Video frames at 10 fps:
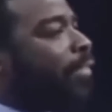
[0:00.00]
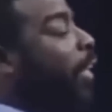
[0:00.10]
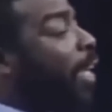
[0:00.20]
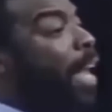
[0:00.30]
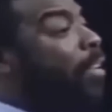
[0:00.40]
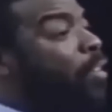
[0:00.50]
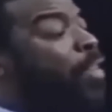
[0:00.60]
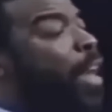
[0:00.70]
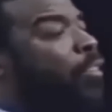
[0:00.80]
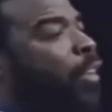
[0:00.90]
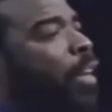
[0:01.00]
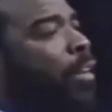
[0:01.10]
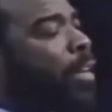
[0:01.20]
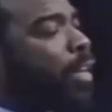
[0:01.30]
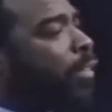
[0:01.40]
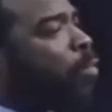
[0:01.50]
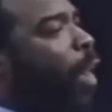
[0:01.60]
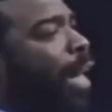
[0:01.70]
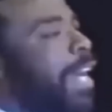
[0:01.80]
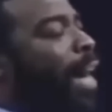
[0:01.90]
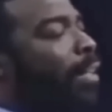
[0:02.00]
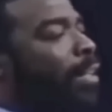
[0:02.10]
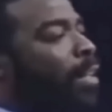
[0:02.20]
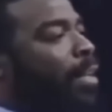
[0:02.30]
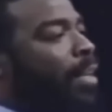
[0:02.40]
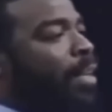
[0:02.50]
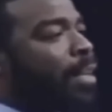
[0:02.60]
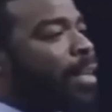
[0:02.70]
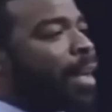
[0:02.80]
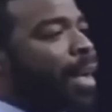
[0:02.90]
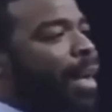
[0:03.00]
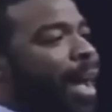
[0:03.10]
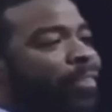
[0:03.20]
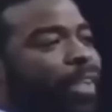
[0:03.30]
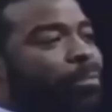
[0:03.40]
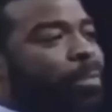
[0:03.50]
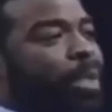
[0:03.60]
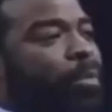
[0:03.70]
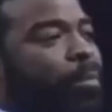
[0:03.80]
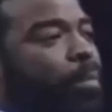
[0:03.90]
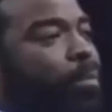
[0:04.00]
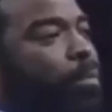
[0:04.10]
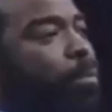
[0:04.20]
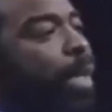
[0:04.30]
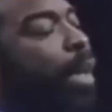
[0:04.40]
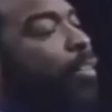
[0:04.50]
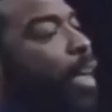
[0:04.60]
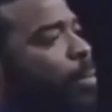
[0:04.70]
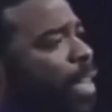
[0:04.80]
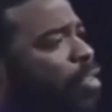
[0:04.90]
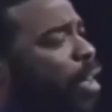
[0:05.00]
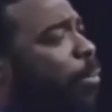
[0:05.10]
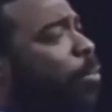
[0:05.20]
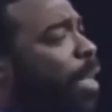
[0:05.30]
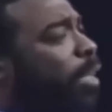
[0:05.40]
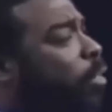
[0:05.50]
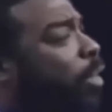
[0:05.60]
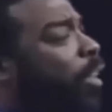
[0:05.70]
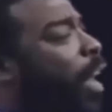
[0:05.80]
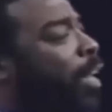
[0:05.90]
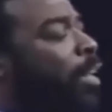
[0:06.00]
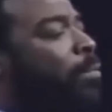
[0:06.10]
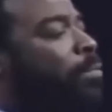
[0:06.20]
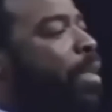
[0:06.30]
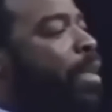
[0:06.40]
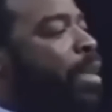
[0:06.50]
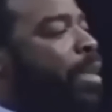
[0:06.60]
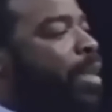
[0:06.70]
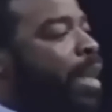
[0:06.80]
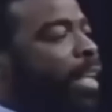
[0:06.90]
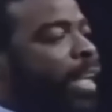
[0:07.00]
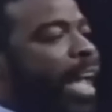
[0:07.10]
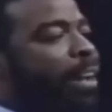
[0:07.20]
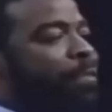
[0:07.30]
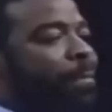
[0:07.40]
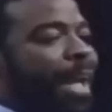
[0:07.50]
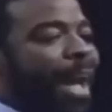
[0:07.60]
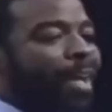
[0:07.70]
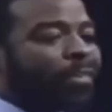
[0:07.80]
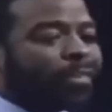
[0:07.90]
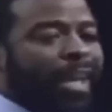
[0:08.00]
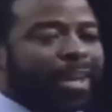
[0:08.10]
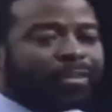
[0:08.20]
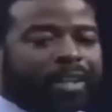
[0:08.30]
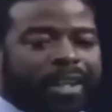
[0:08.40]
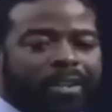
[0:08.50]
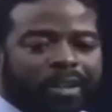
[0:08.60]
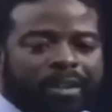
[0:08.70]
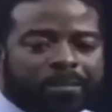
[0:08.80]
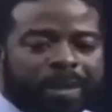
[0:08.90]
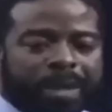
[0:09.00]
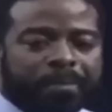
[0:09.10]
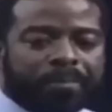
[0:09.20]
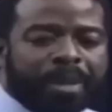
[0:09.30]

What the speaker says: I said, I can't do that, sir. He said, why not? I said, because I'm educable, mentally retarded. And he came from behind his desk and he looked at me.